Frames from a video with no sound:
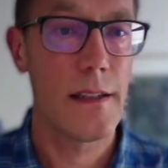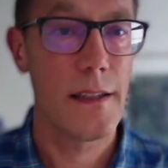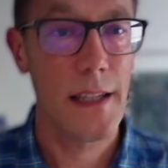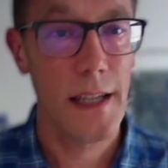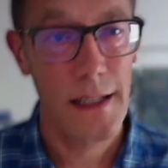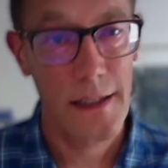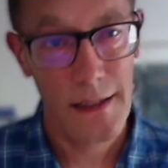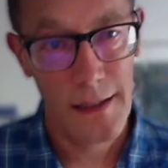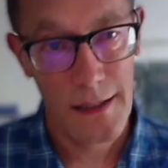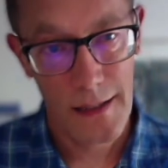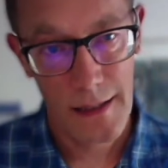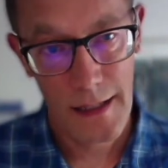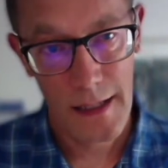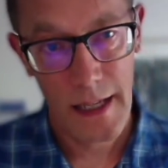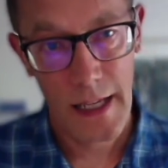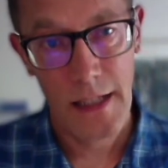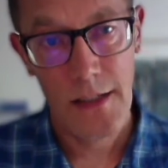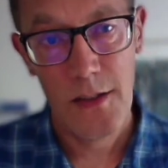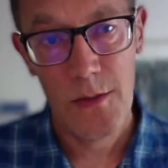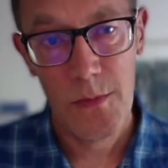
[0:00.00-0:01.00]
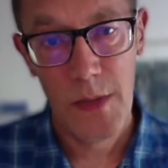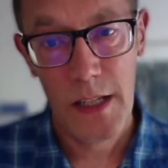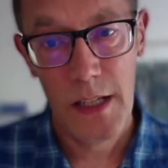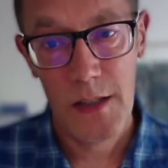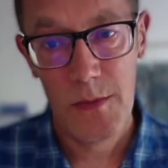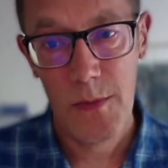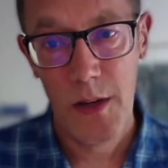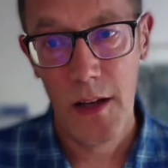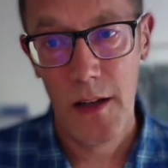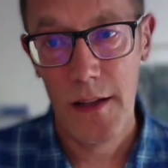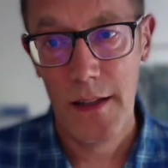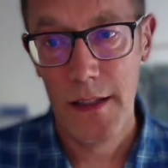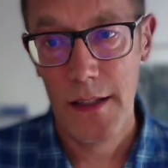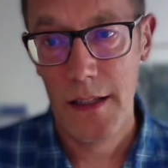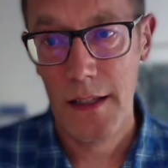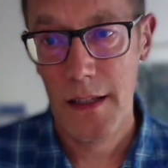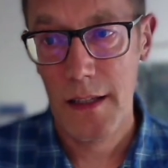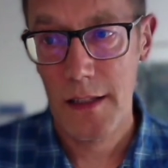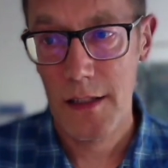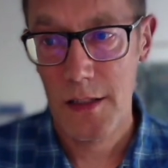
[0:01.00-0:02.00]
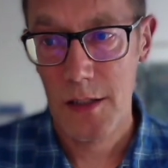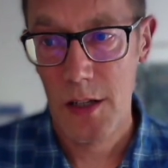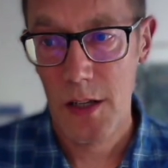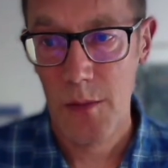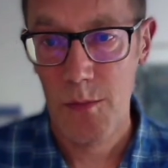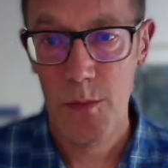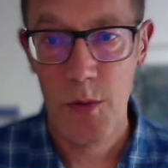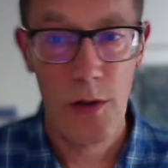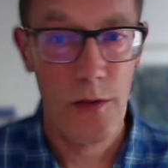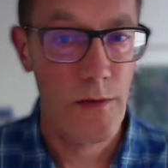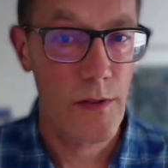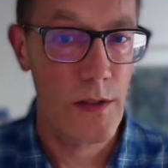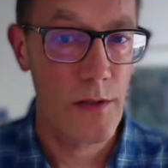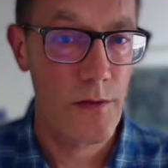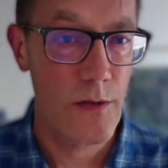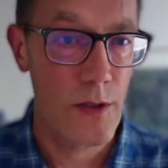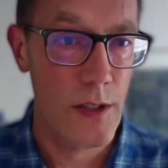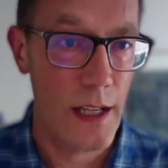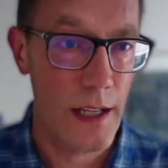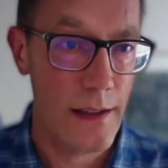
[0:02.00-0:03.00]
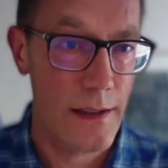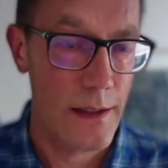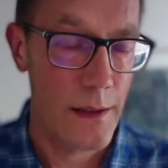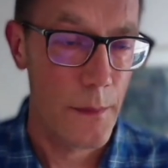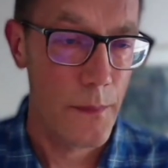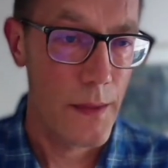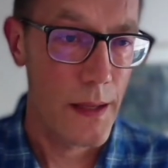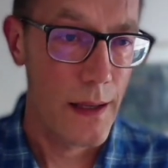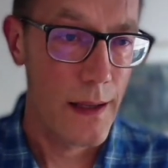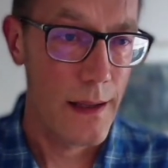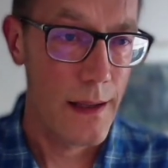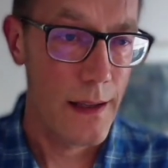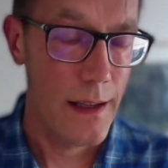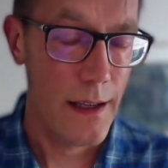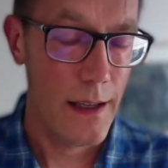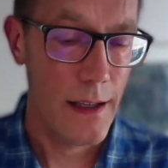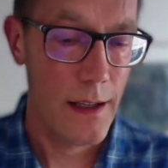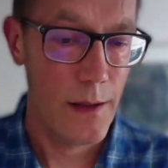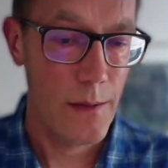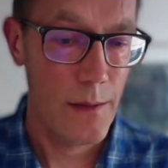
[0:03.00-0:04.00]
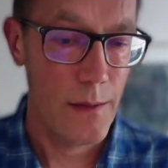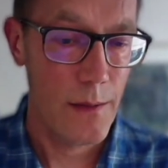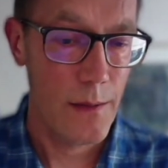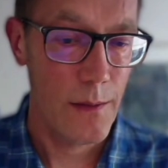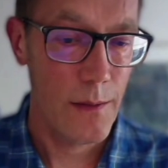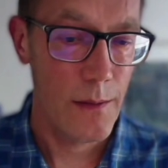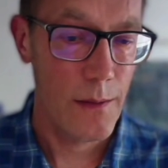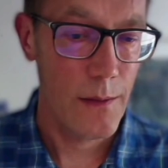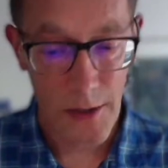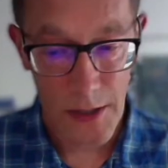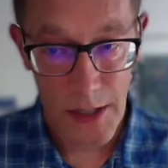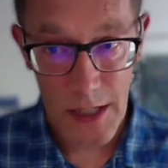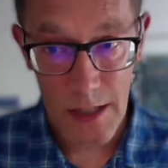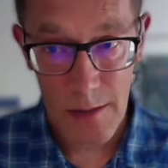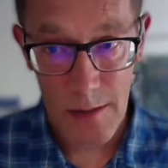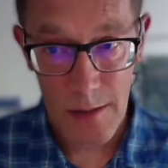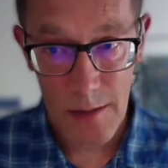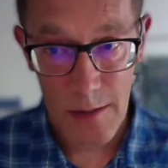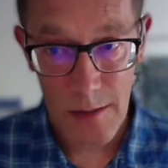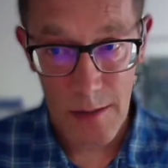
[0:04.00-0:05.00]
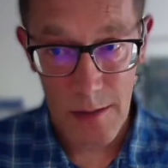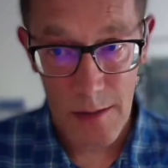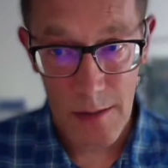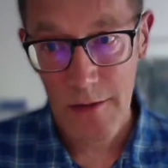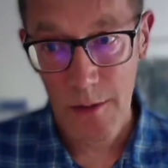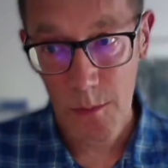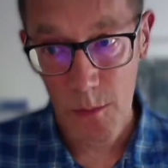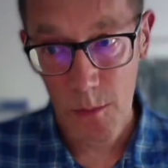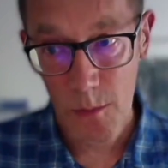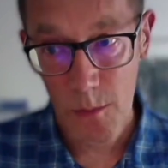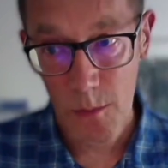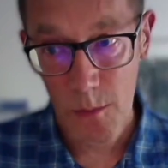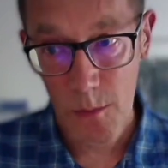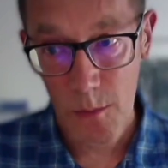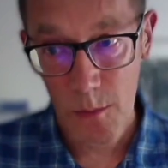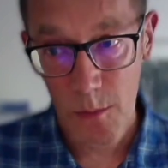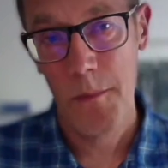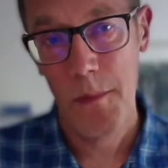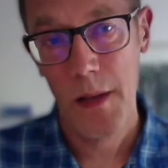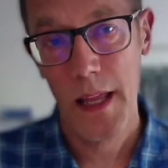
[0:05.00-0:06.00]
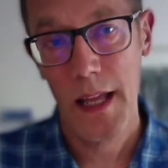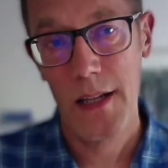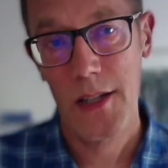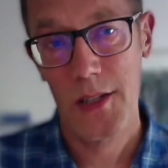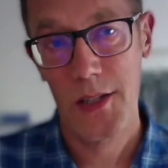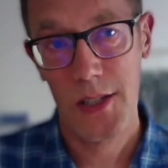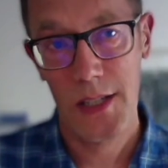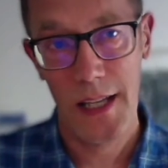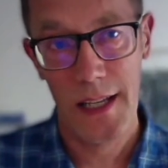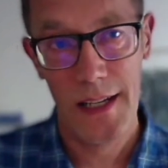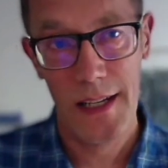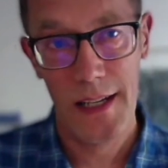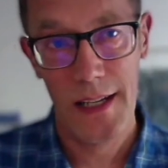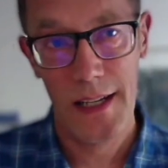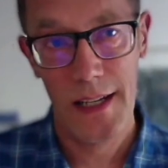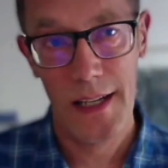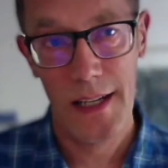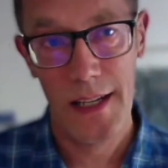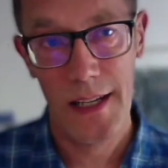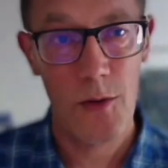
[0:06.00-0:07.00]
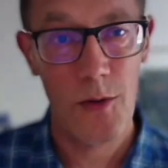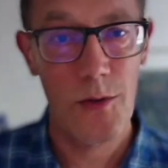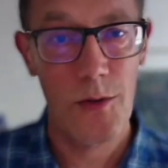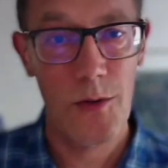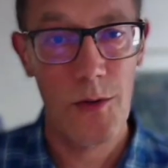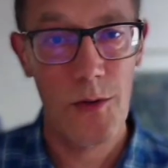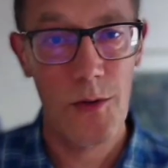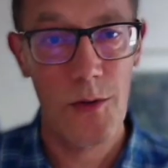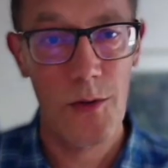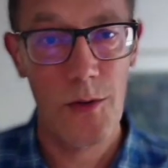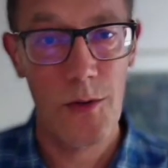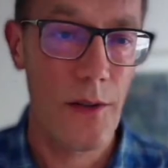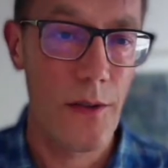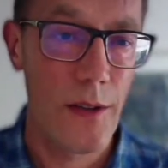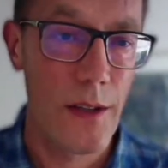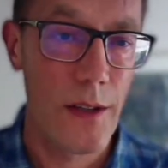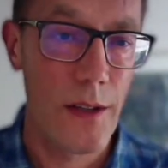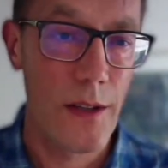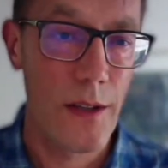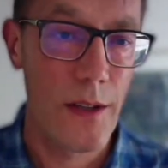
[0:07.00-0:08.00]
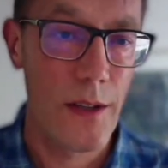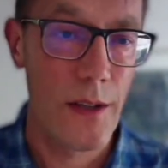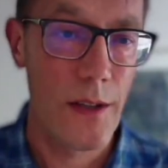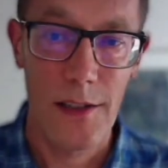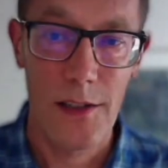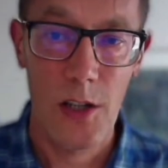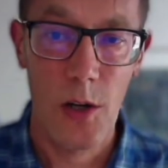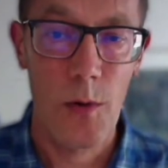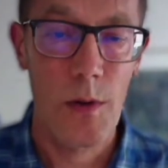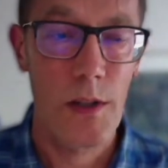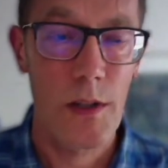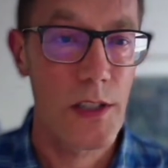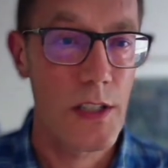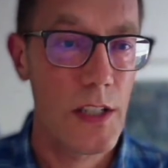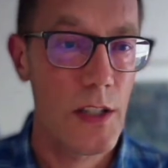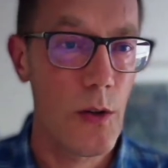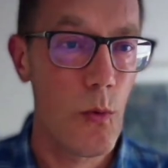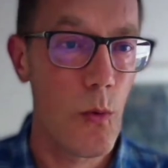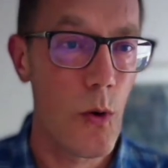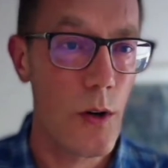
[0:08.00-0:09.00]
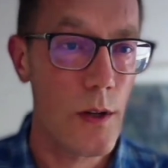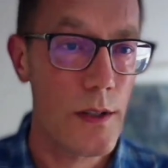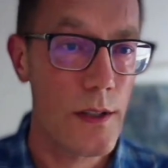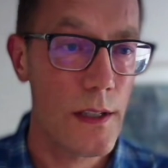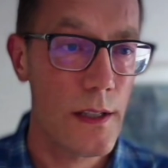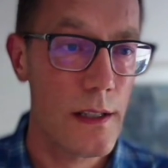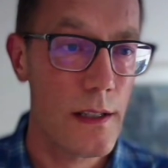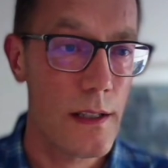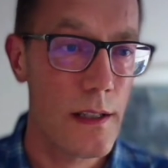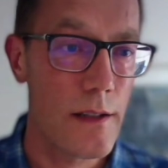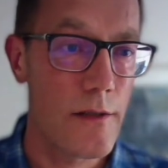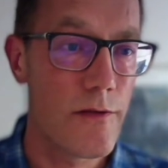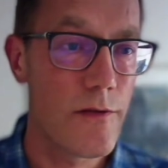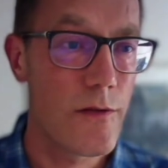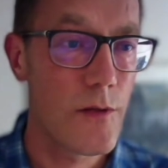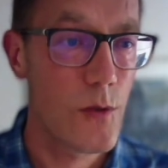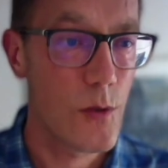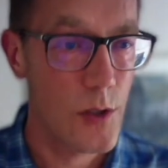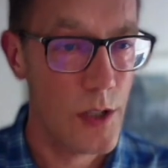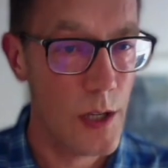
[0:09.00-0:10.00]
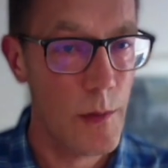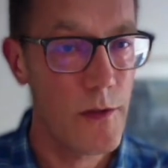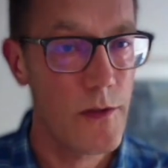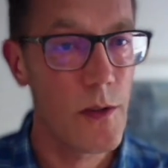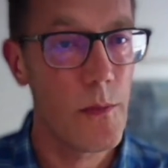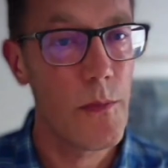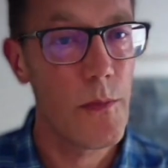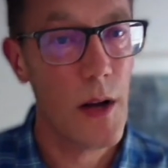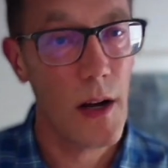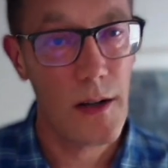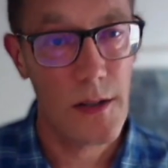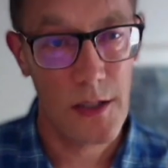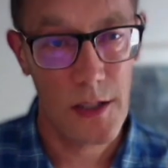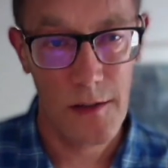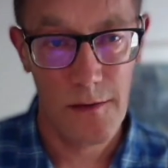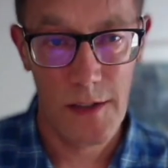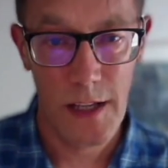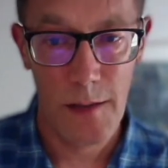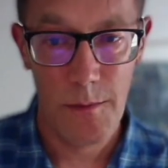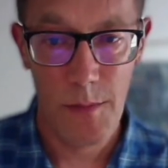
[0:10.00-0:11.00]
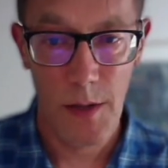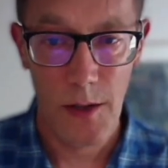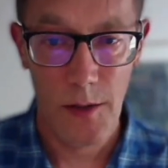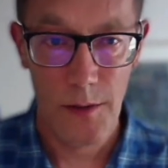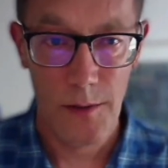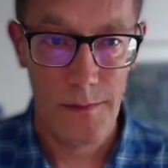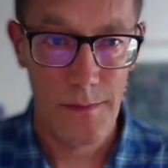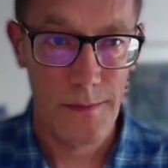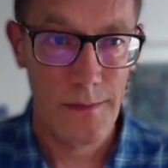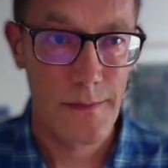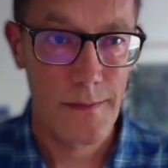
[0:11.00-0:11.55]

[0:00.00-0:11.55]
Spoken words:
And again, agent-based modeling is perfect for that. However, this model is even more complex than our Cameroonian model, so we're still working through some of the bugs of that model.